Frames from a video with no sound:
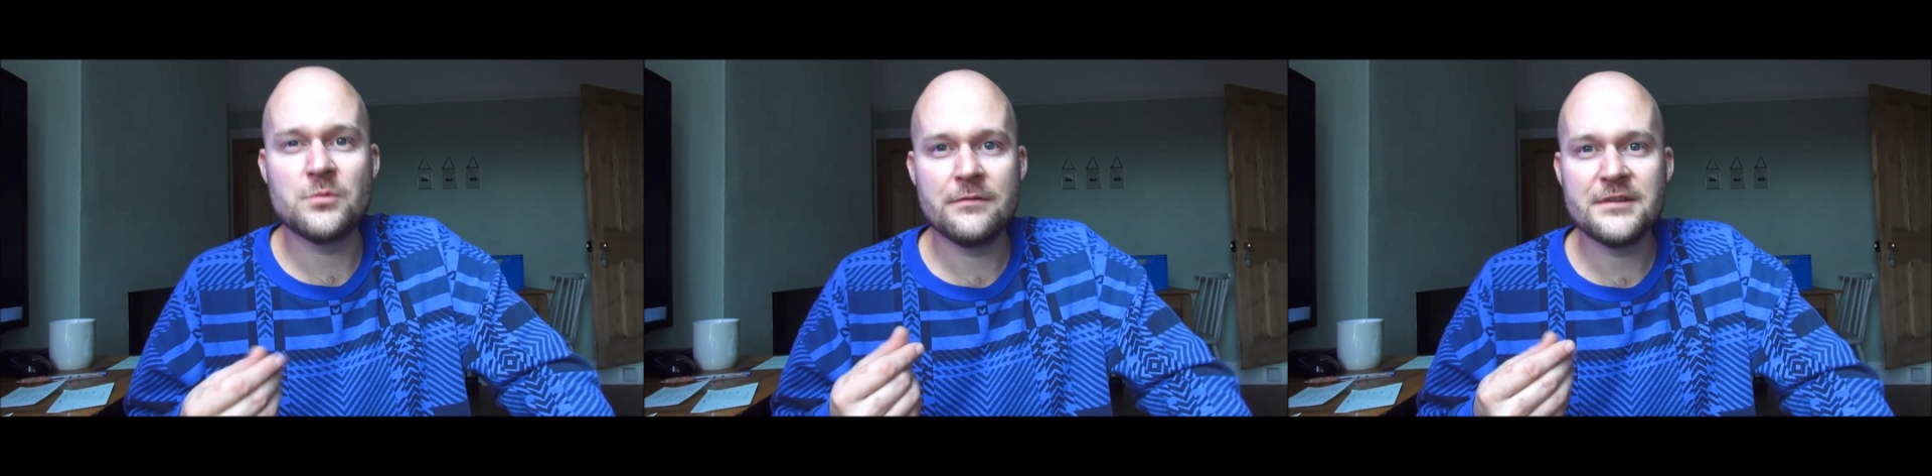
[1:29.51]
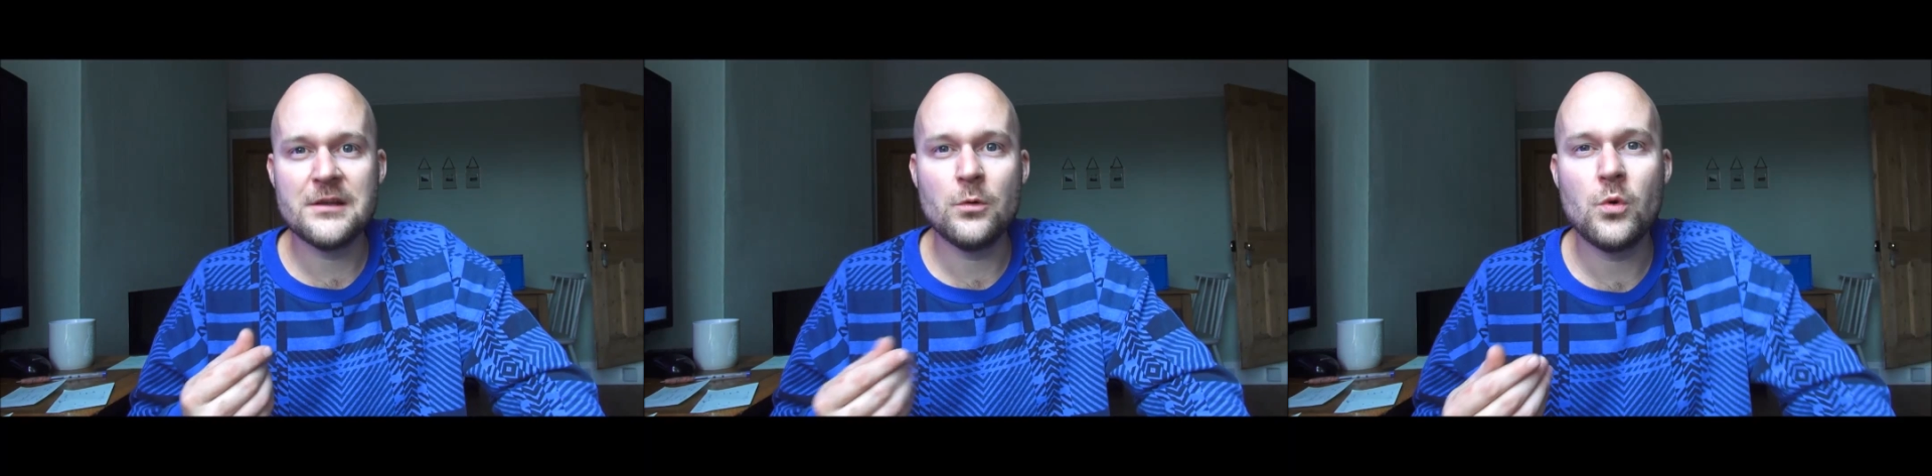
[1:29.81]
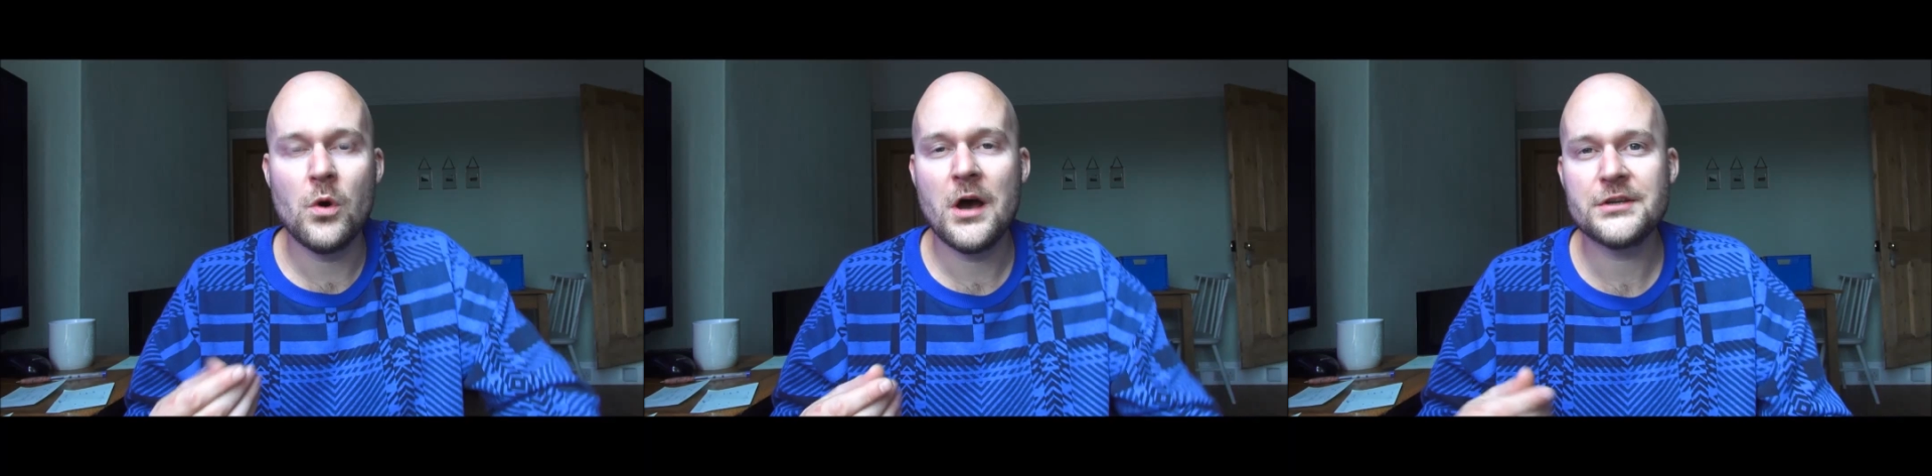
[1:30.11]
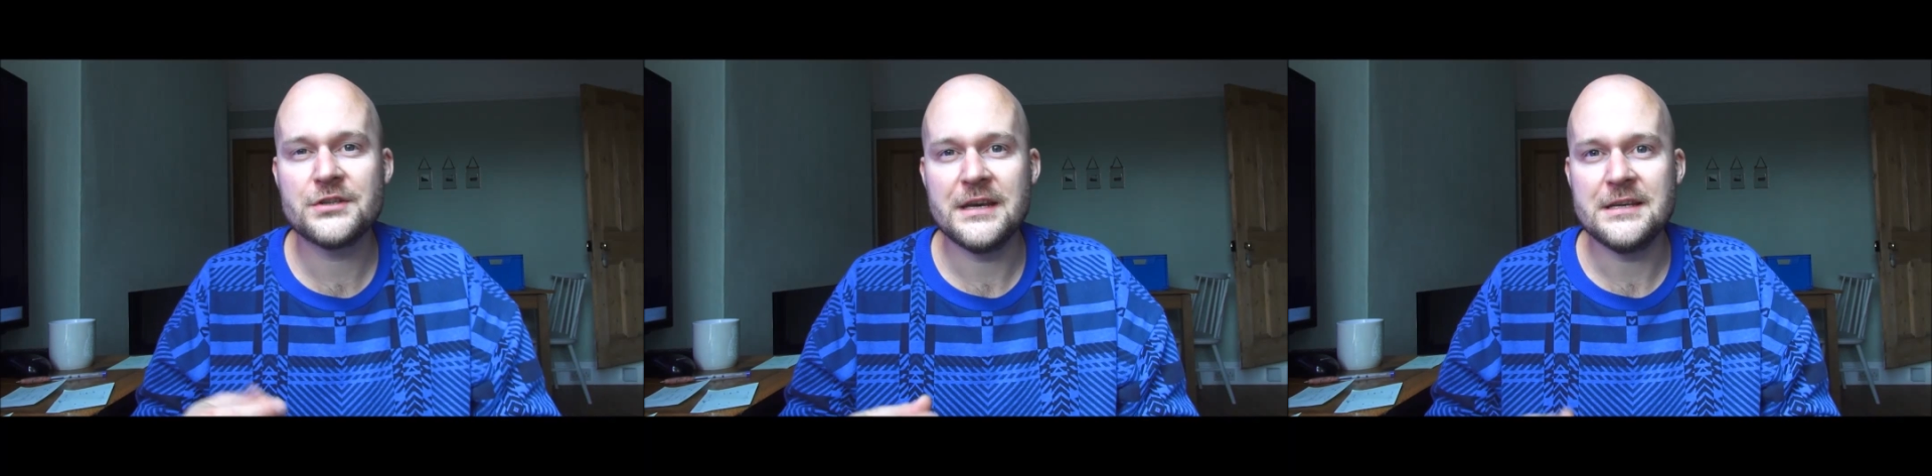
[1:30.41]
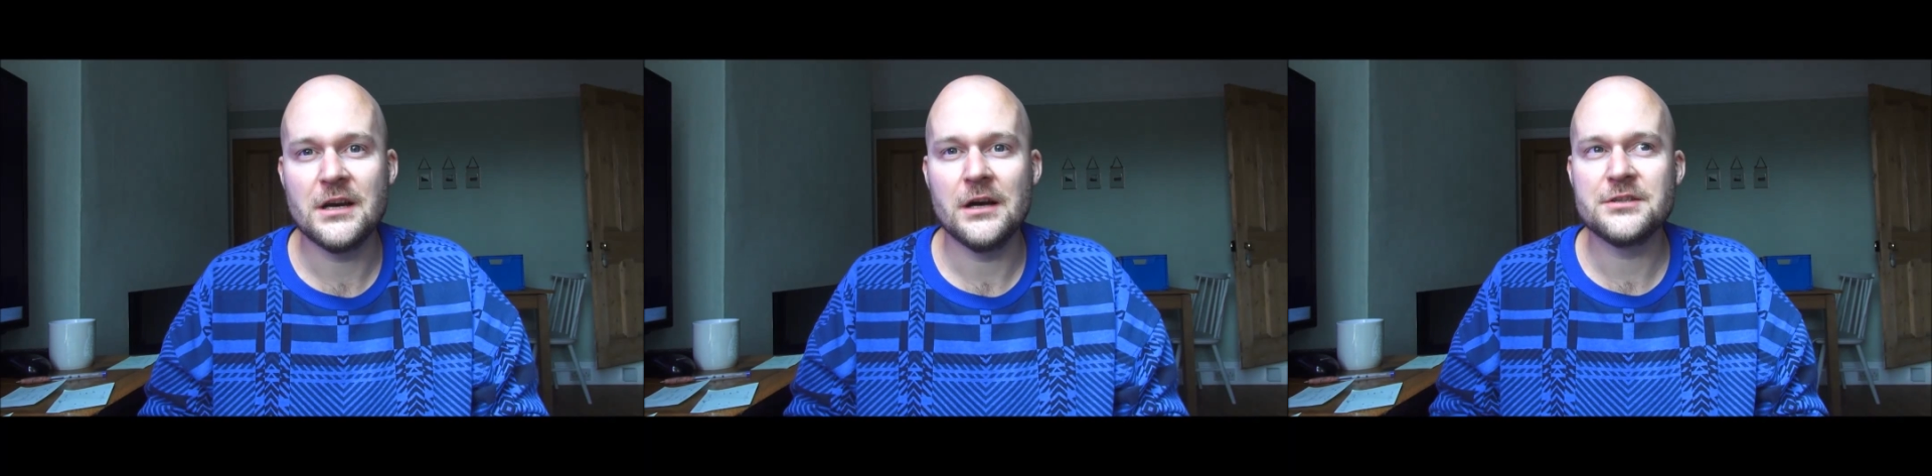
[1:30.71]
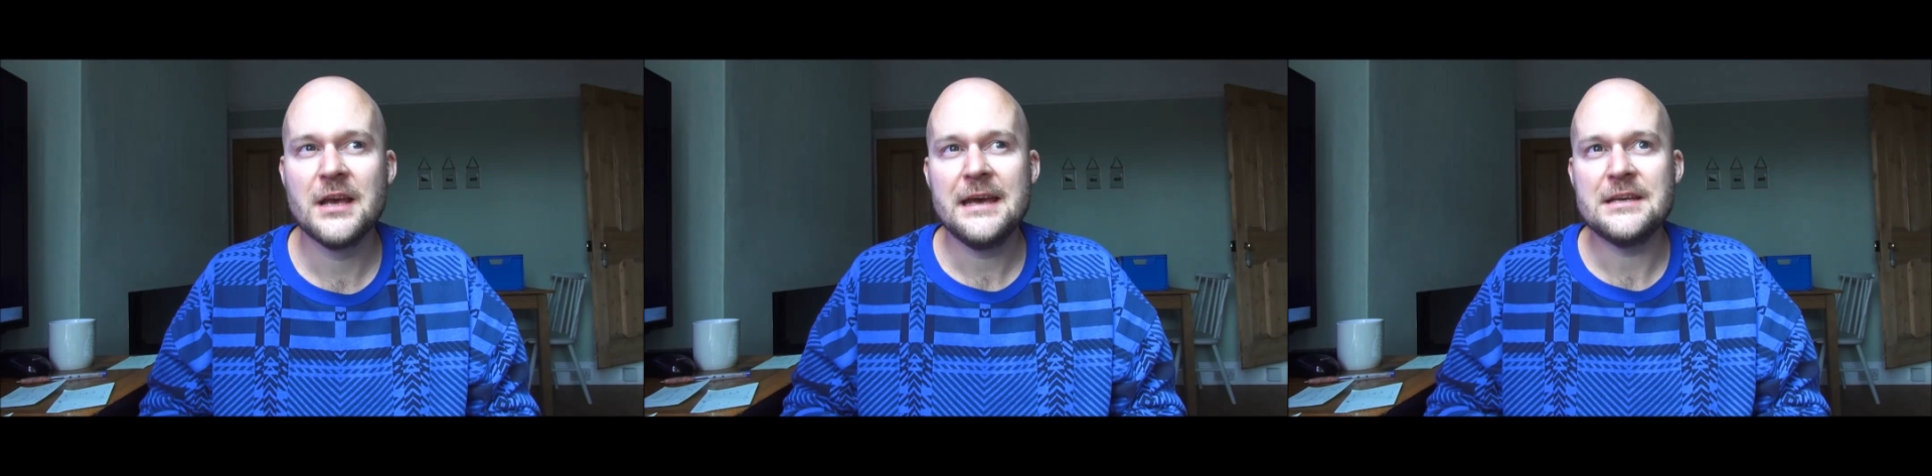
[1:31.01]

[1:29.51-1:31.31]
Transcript: one of his little quirks that he does